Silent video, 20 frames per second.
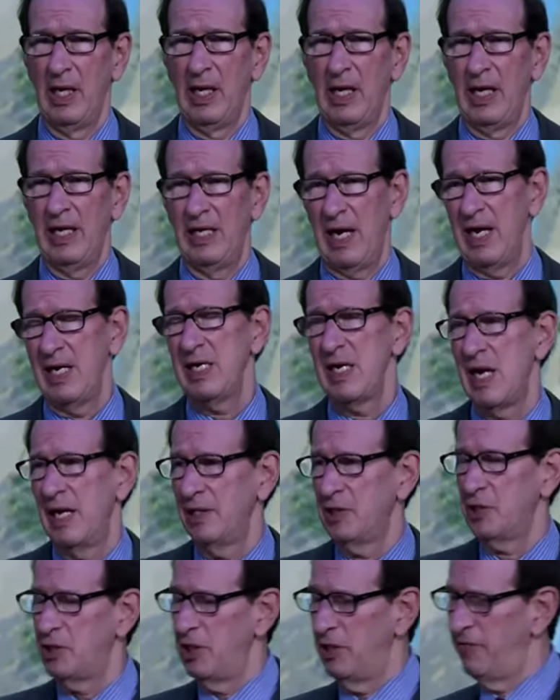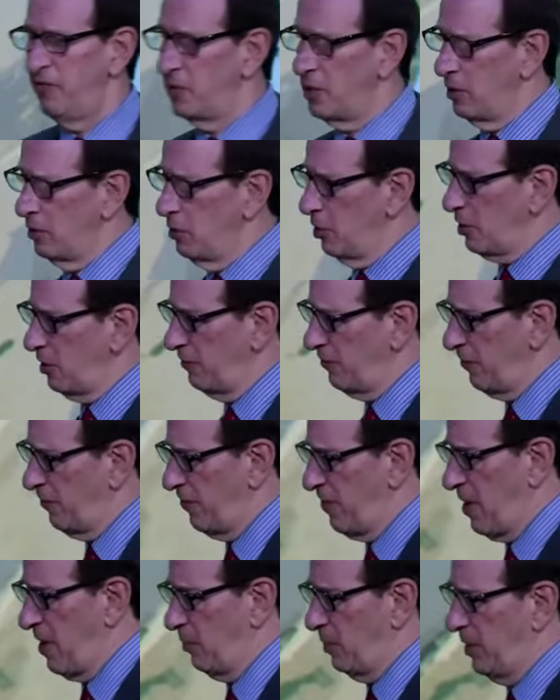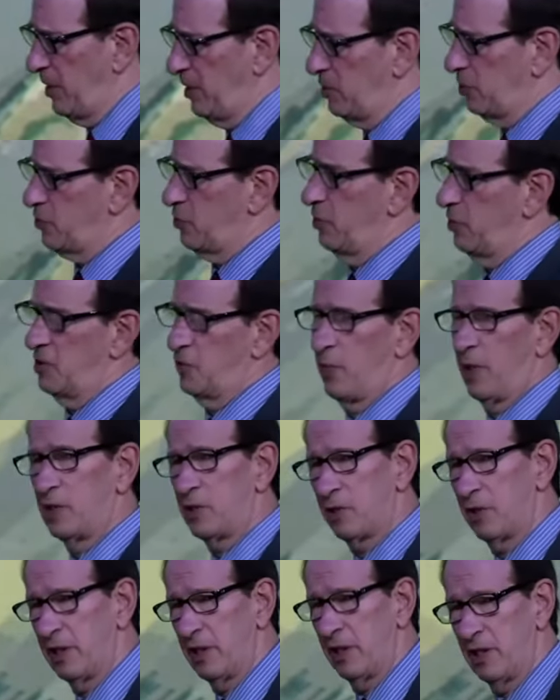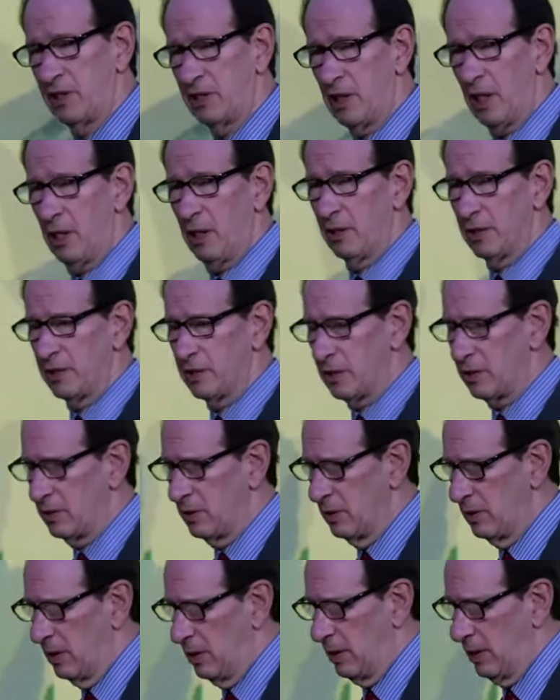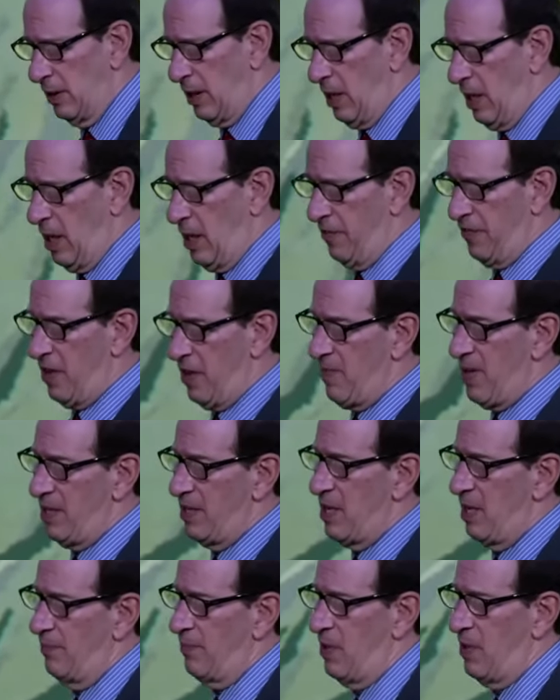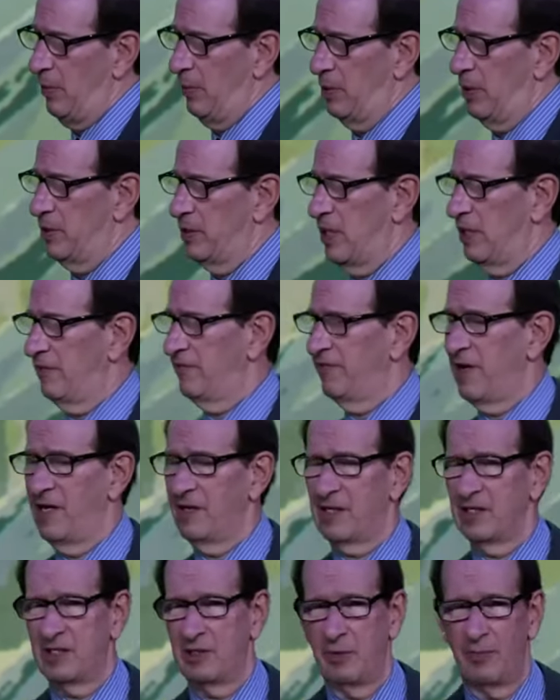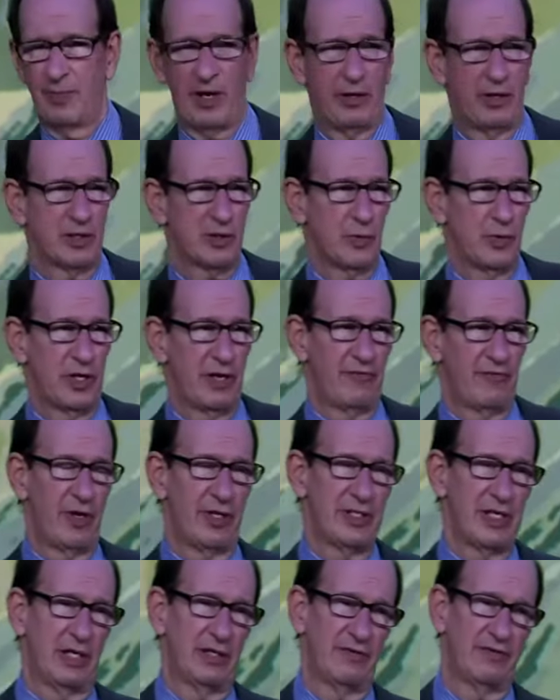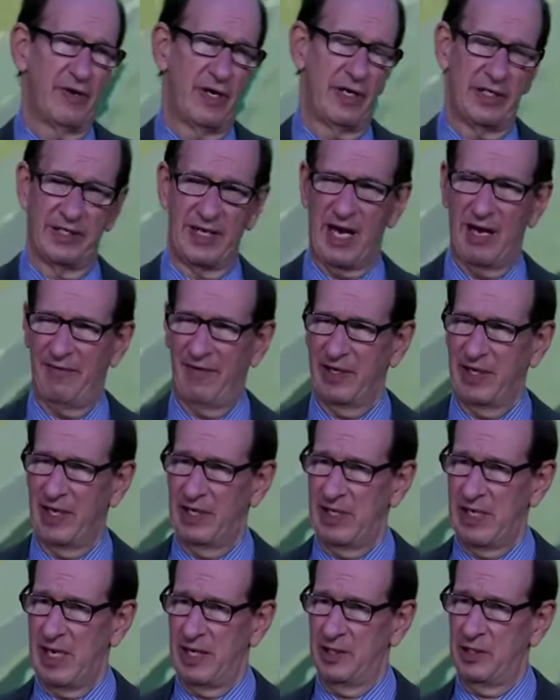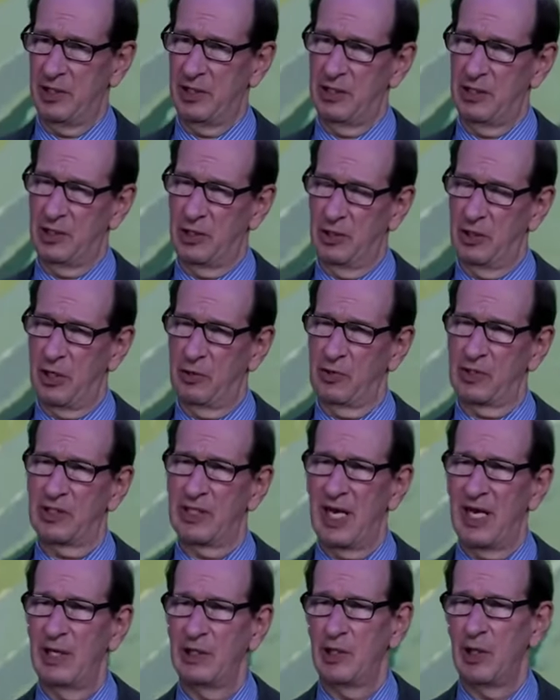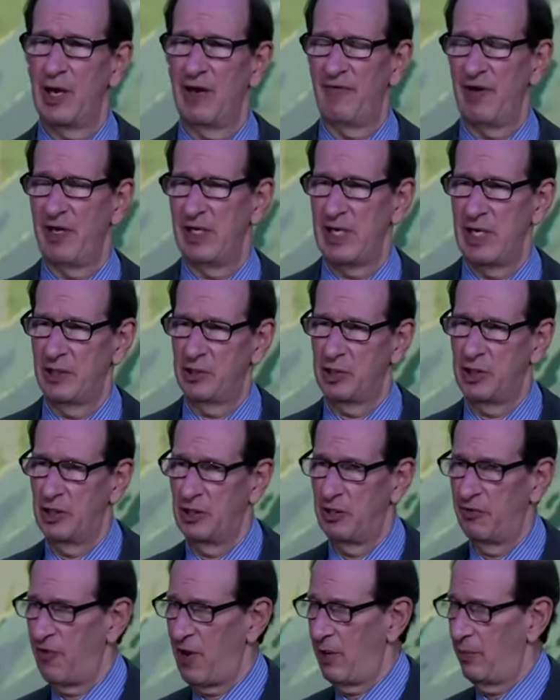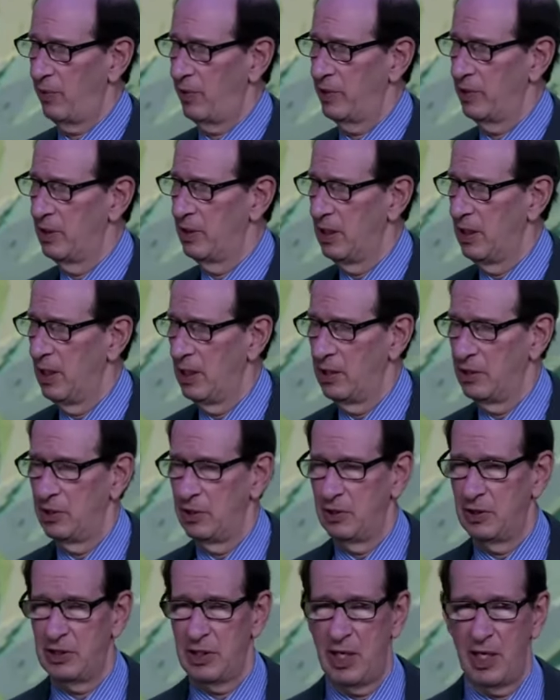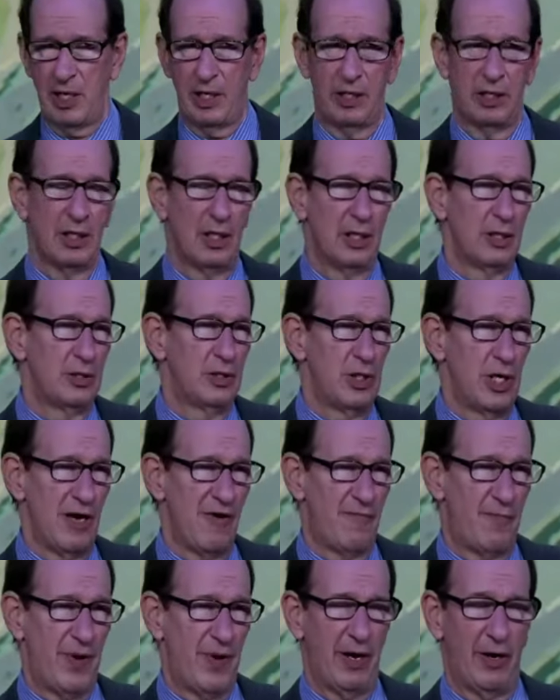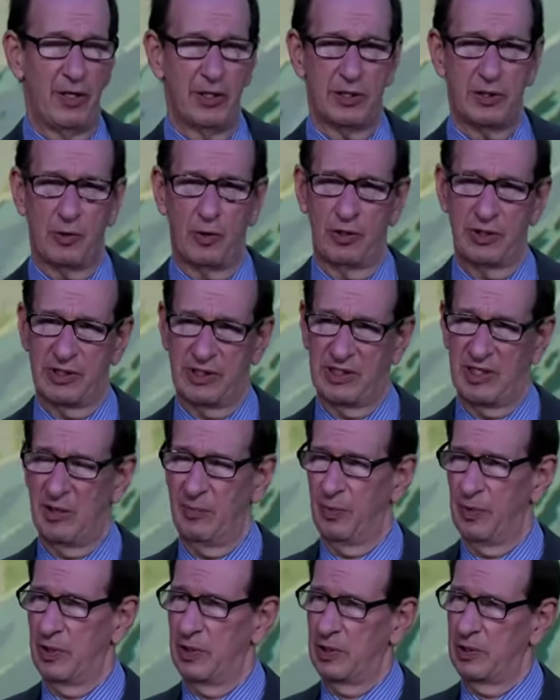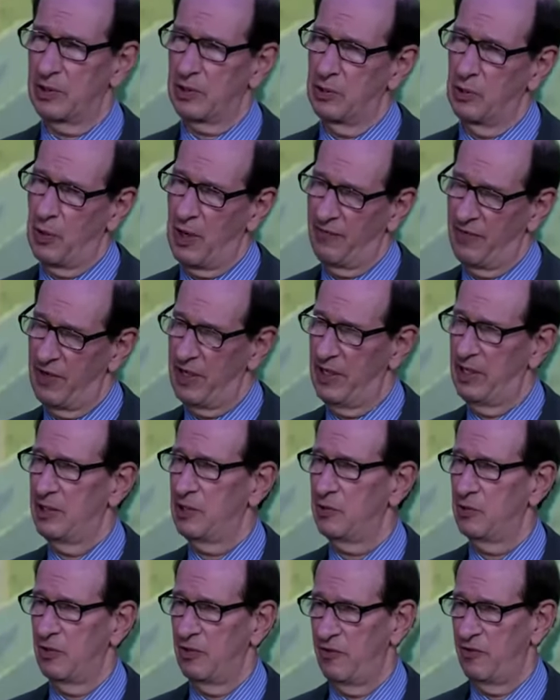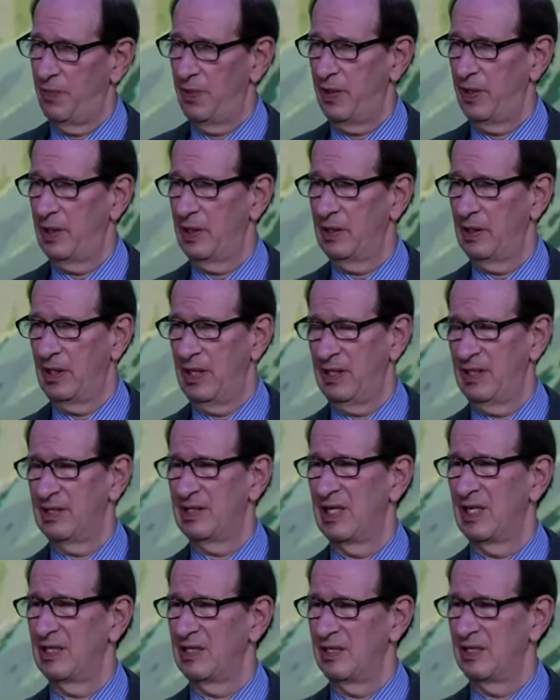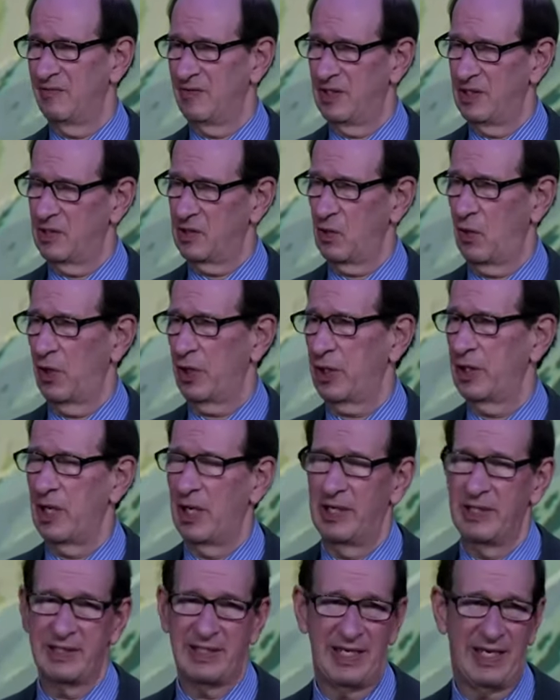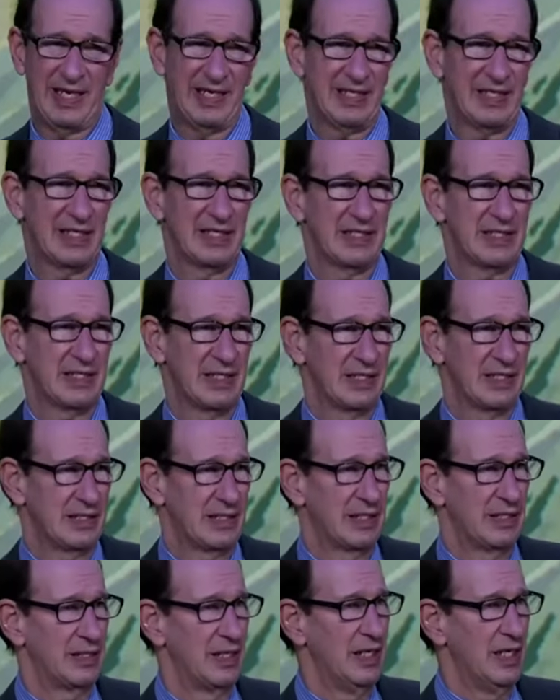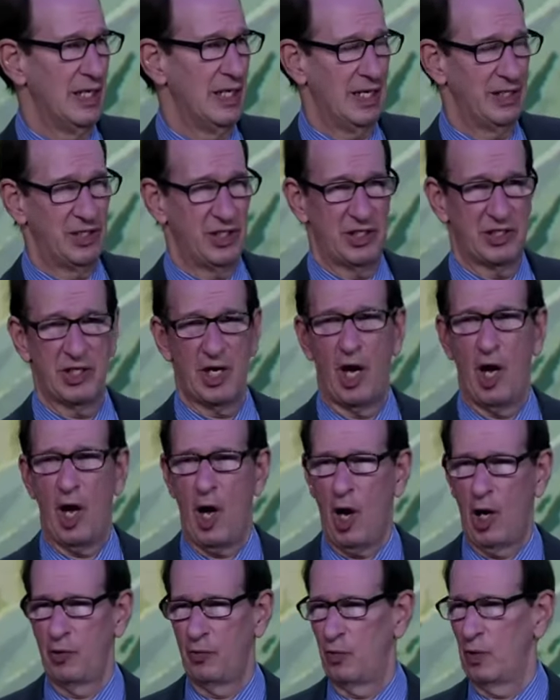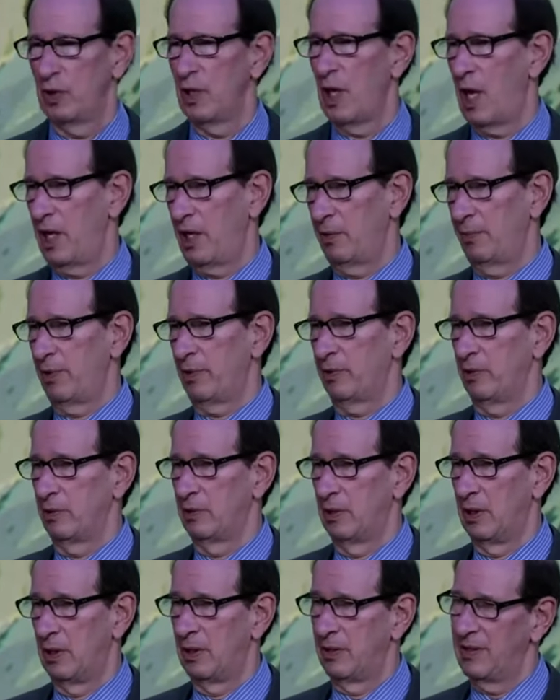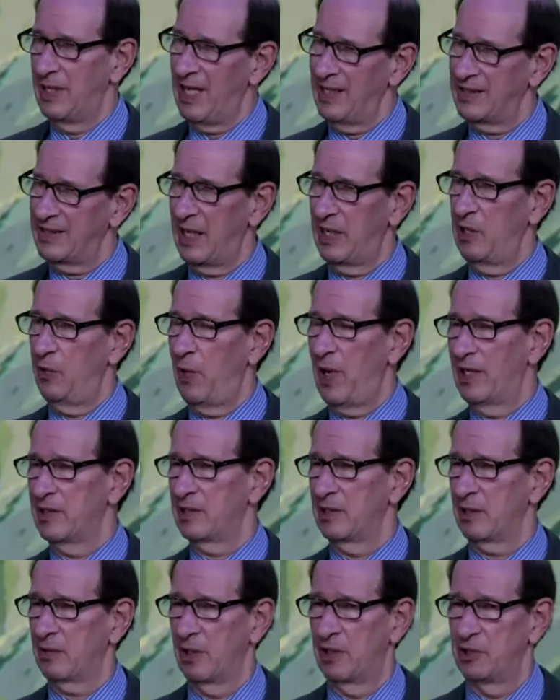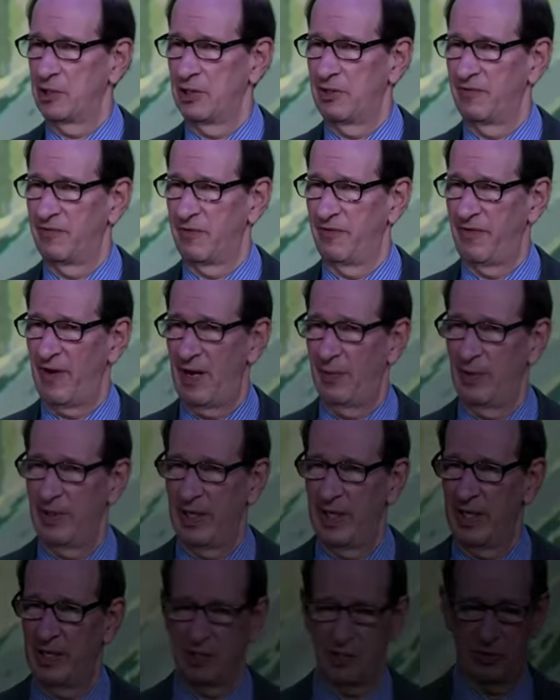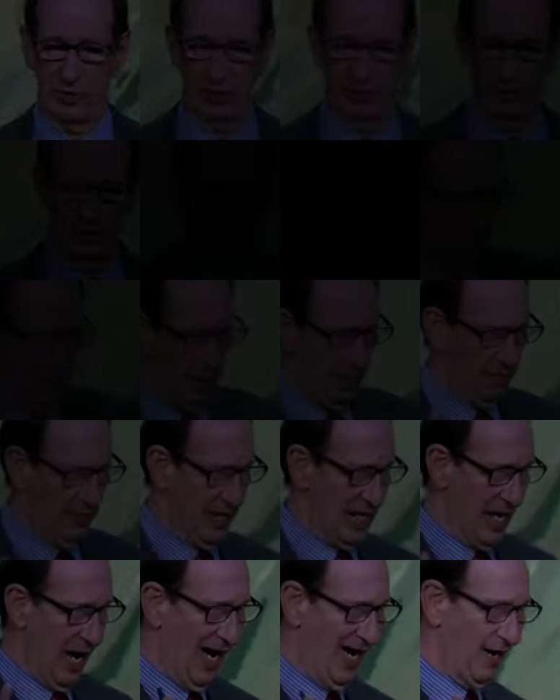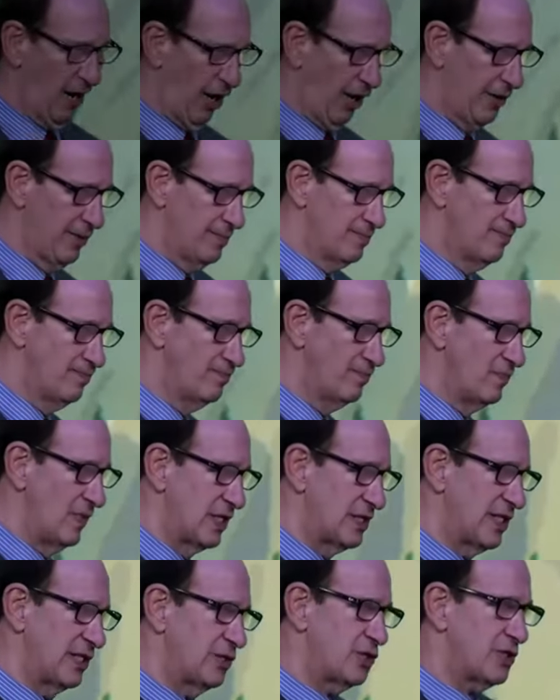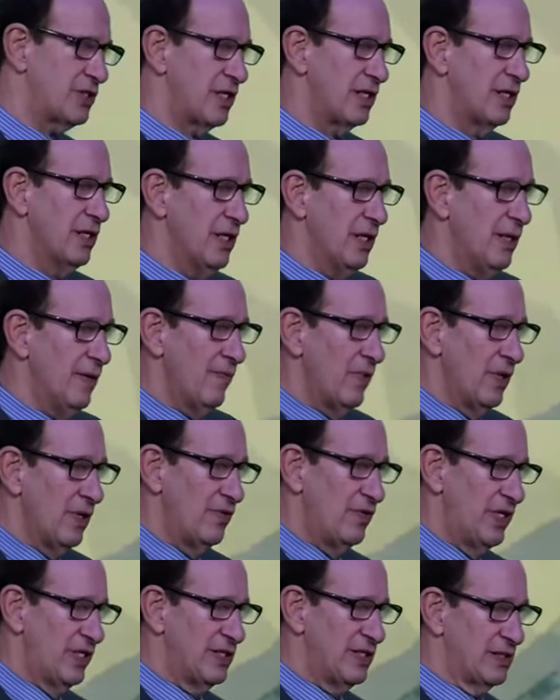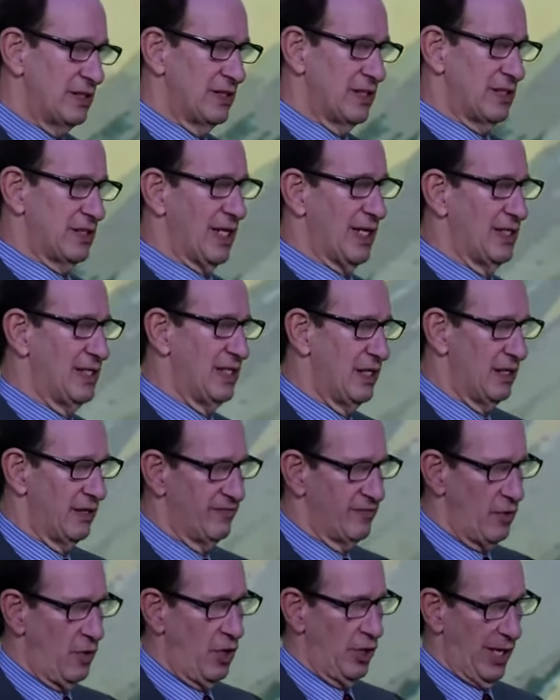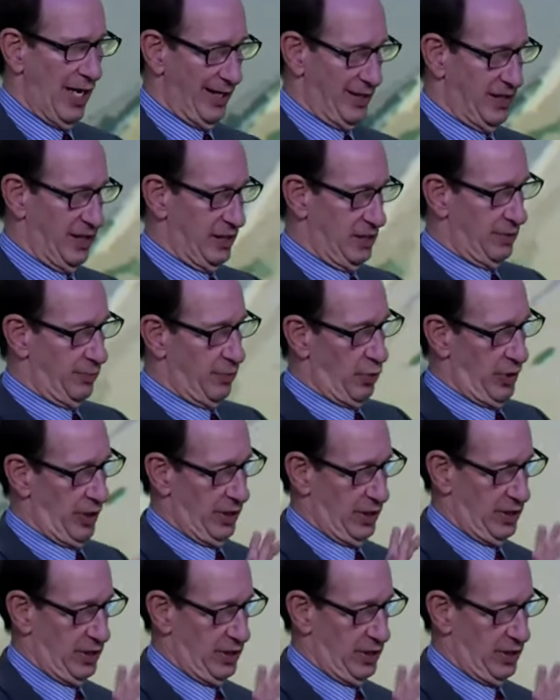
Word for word: In A D H D, if you go looking for family history, especially in adults, uh, they may not be able to identify it because their parents were never identified as having A D H D. So you don't say, do you have A D H D in your family? Do you say, do you have parents or siblings who have a history of being inattentive, disorganized, inconsistent, and just unreliable? That's how you ask the question for family history. The I R, it's interesting. This, this idea of long-acting in the morning